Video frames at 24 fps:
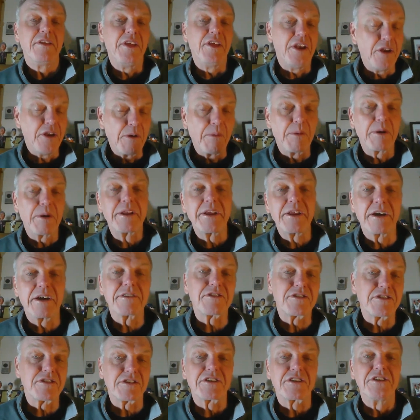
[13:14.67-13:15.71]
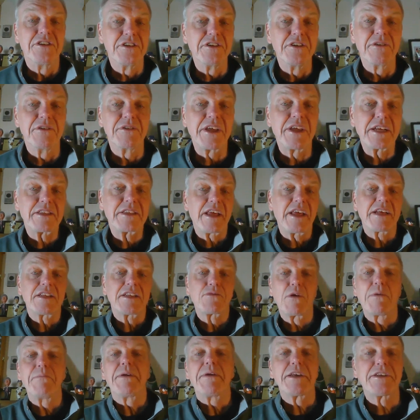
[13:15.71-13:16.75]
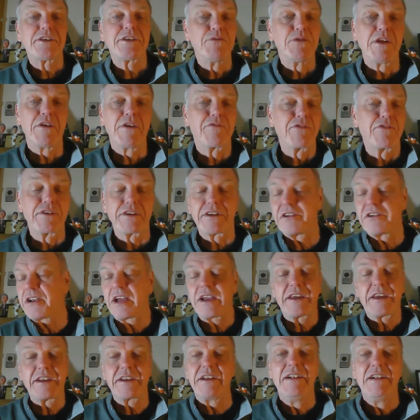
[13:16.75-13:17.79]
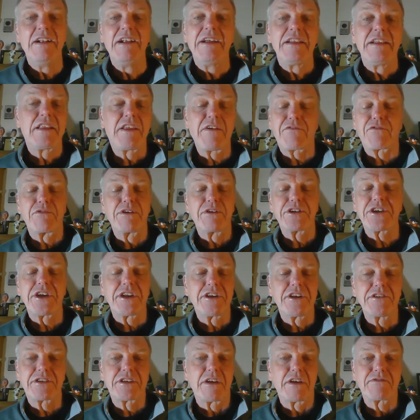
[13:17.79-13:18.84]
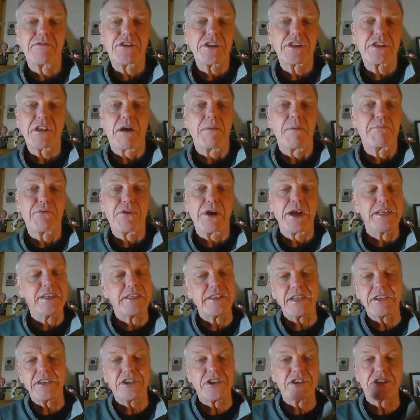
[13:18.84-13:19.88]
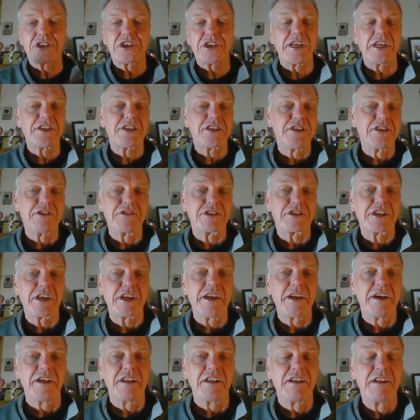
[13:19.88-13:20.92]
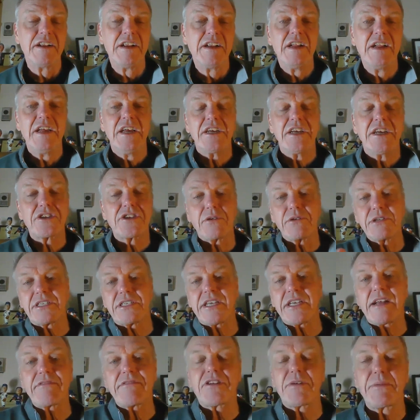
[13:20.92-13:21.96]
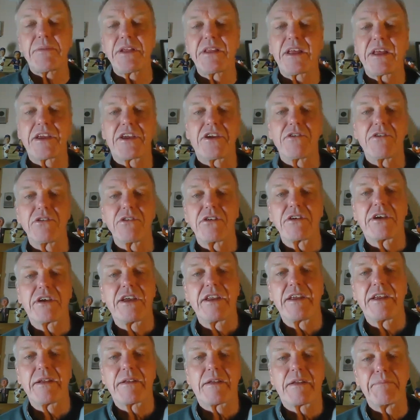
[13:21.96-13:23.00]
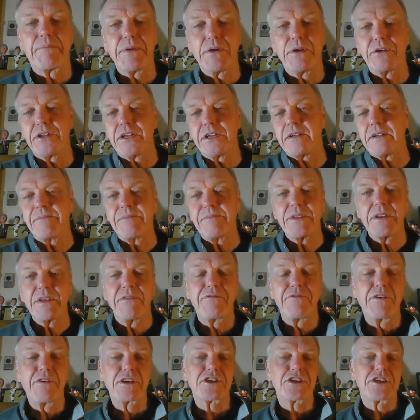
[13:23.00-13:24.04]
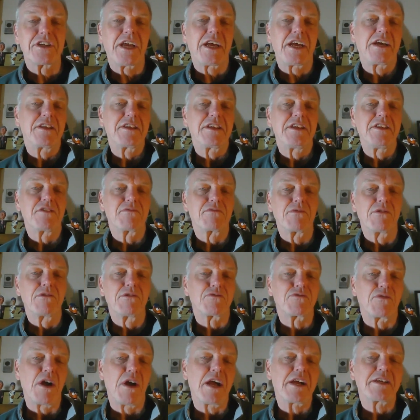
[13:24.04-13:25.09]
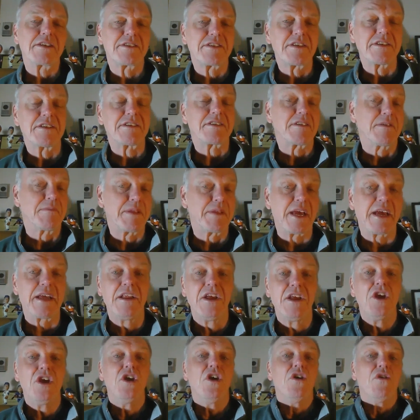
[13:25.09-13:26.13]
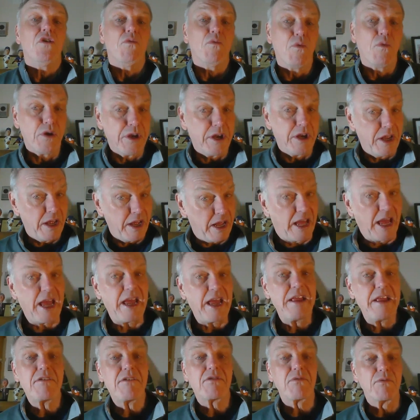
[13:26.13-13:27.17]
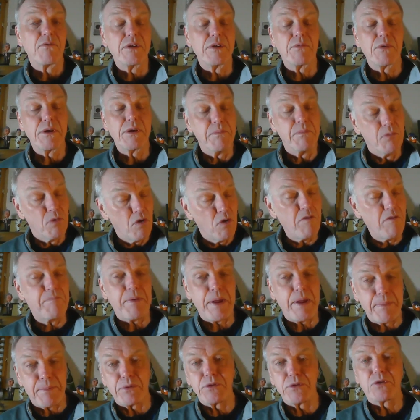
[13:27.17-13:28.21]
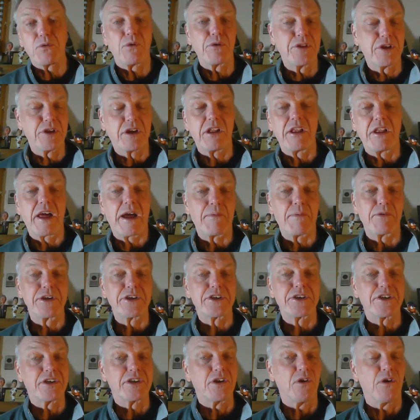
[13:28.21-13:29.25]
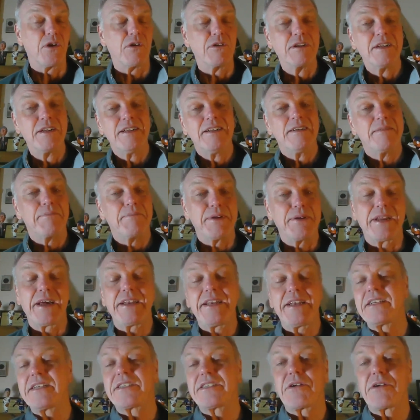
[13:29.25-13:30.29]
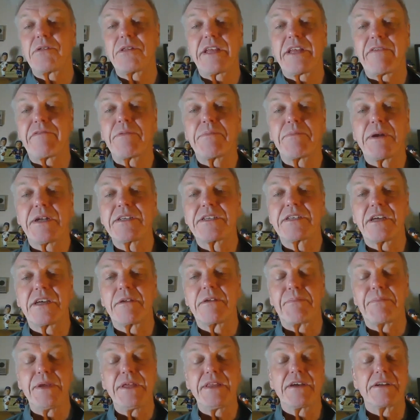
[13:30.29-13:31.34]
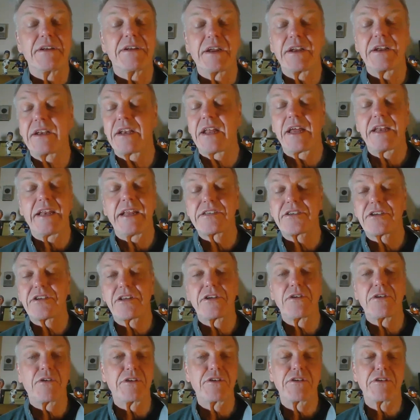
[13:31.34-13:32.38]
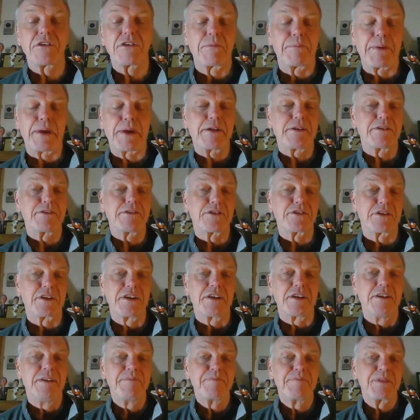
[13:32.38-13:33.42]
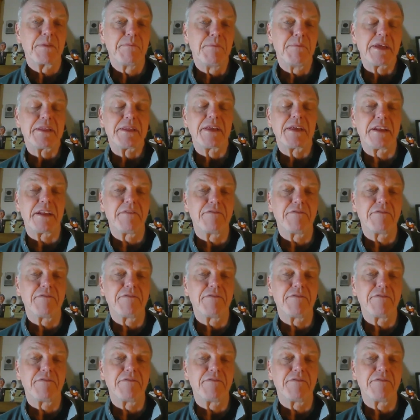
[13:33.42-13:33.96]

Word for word: that nobody else can do. That that's what makes you different. You're not going to differentiate yourself just on price. That's just chasing your tail. So it sounds to me like you're looking at building functionality in the Rose Rocket system that would gain would move people toward the collaboration goal but not necessarily everybody's going to be there not not necessarily all your competitors are going to make that